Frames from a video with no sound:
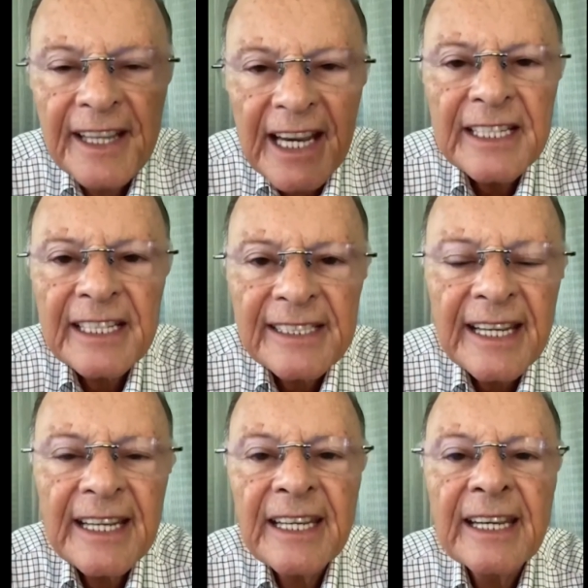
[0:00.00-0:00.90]
although
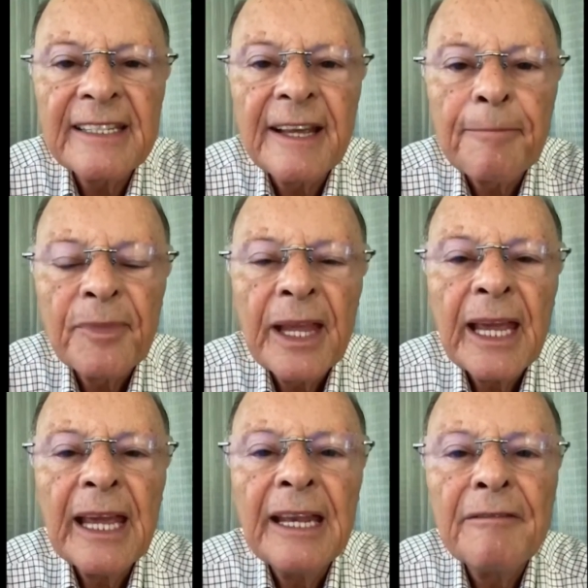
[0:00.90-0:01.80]
you are
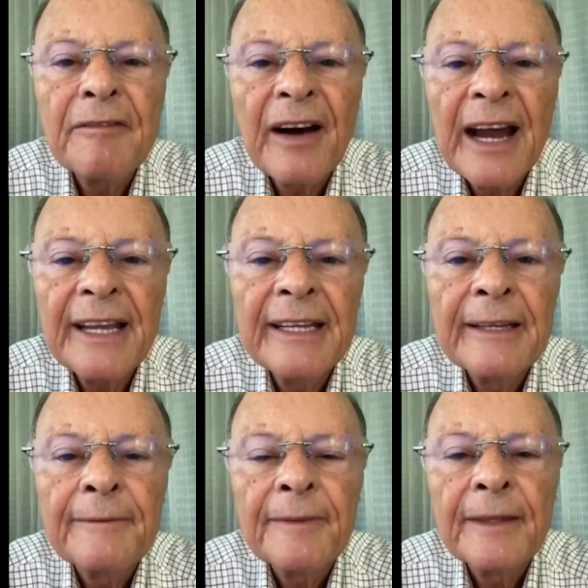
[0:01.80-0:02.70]
Christian, you want
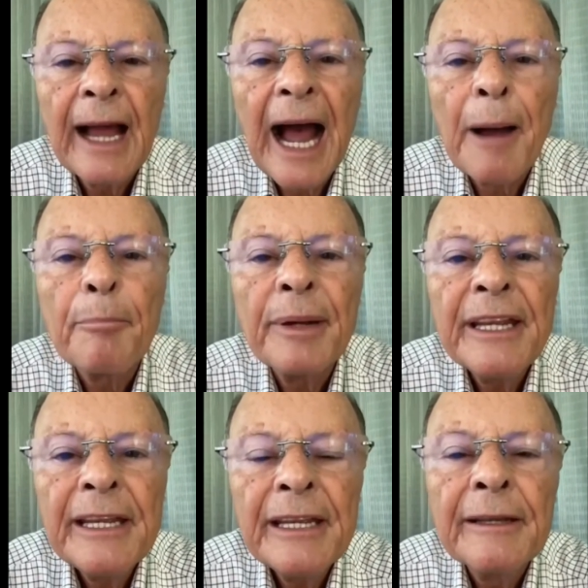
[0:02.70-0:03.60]
to be rich.
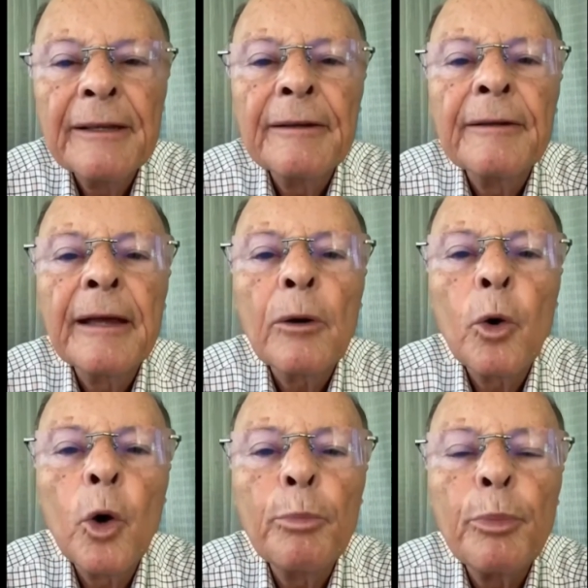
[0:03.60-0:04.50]
So he
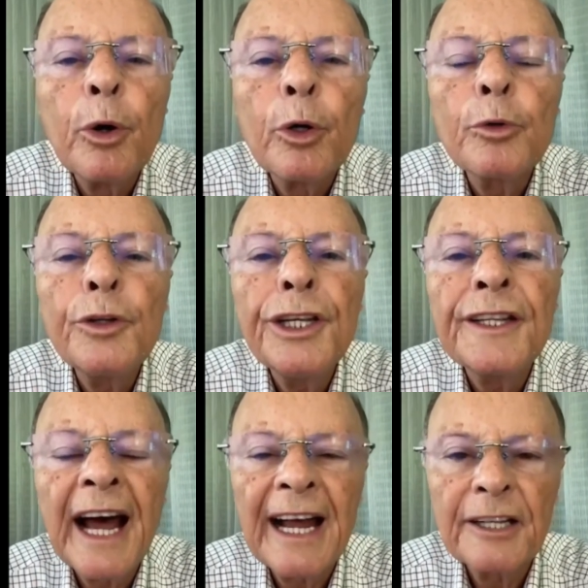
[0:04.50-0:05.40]
will
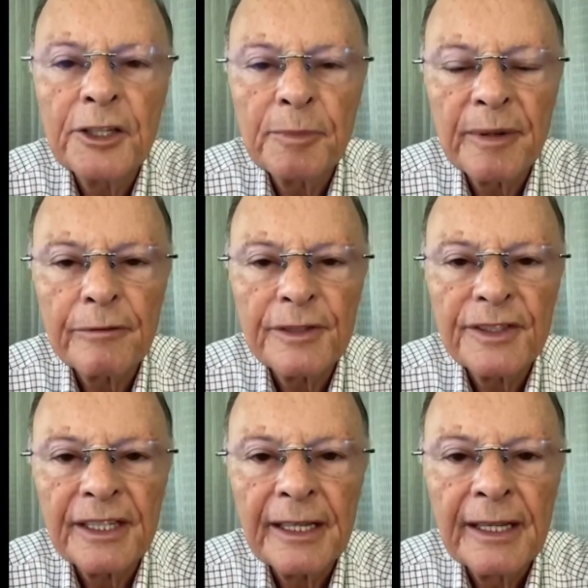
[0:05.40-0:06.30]
bring an
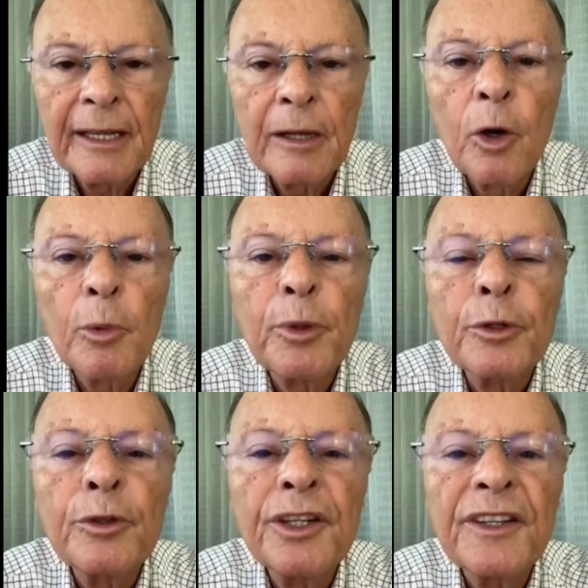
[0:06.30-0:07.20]
opportunity for
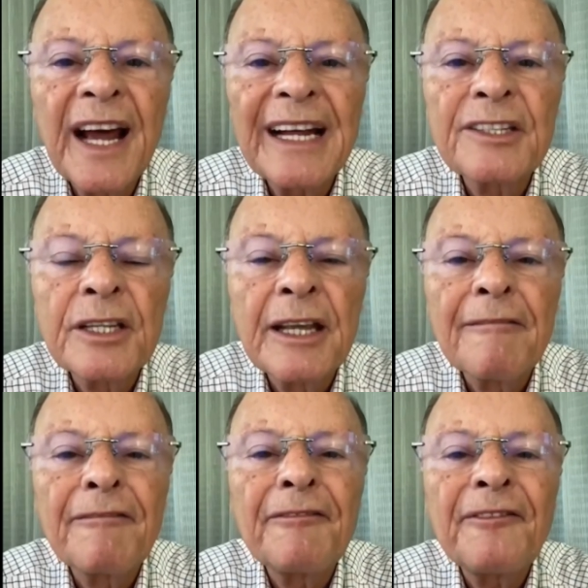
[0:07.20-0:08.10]
you,
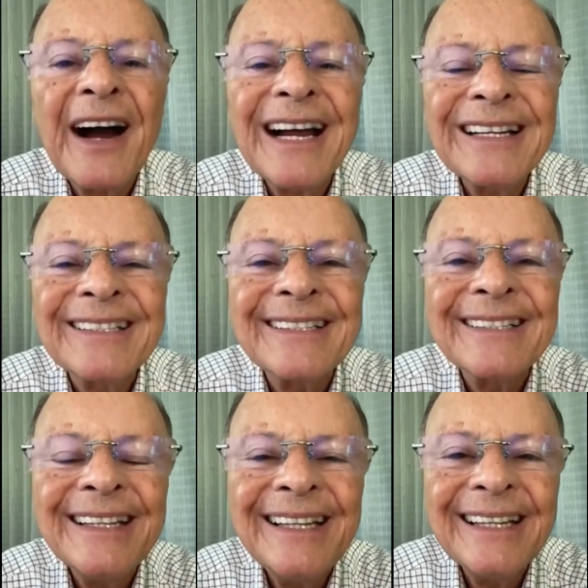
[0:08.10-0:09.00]
an
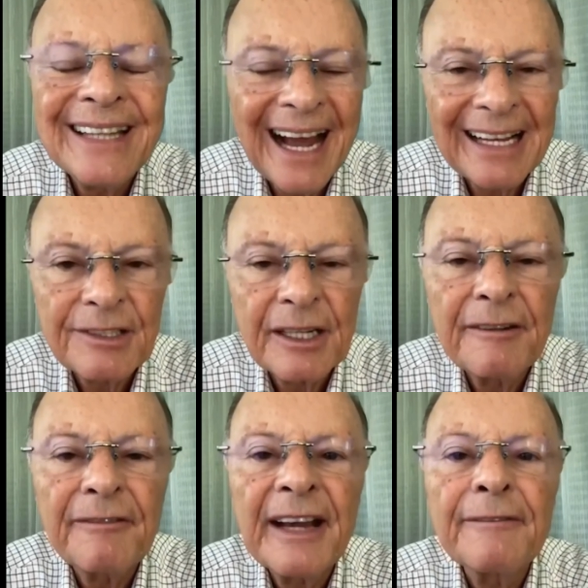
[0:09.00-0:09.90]
opportunity
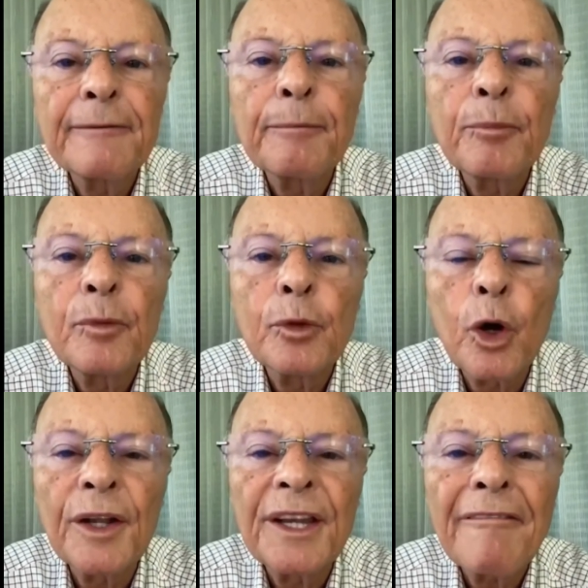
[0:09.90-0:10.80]
that is
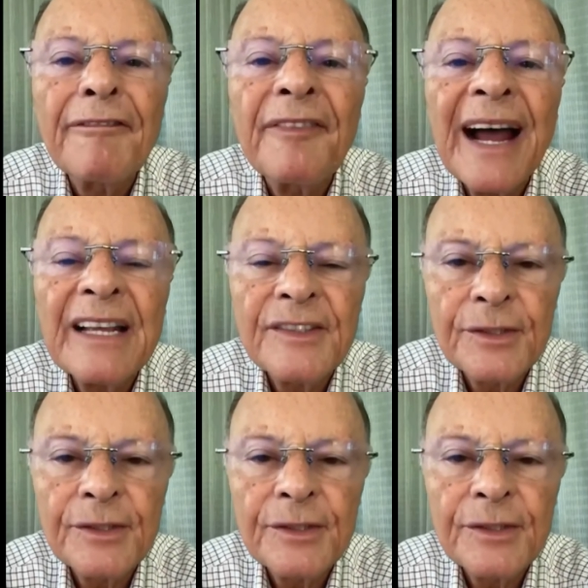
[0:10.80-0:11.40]
very easy.